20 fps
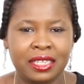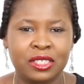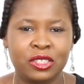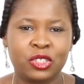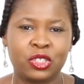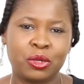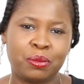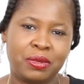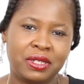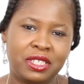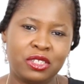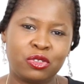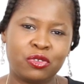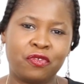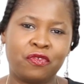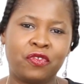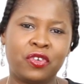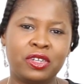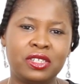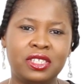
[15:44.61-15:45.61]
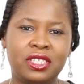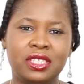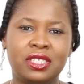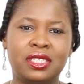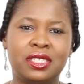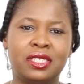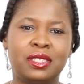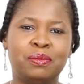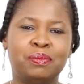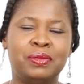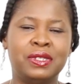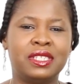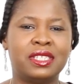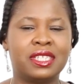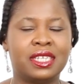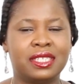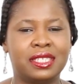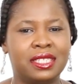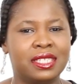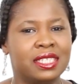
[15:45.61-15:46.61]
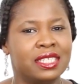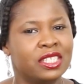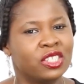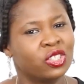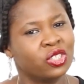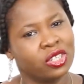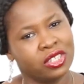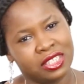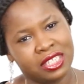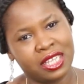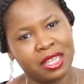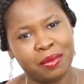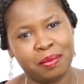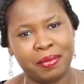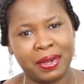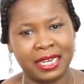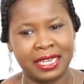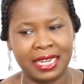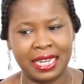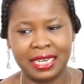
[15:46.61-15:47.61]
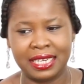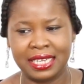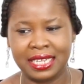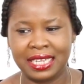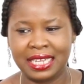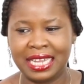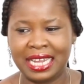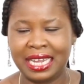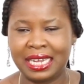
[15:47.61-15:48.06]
somebody to fund this business, is not a bad idea.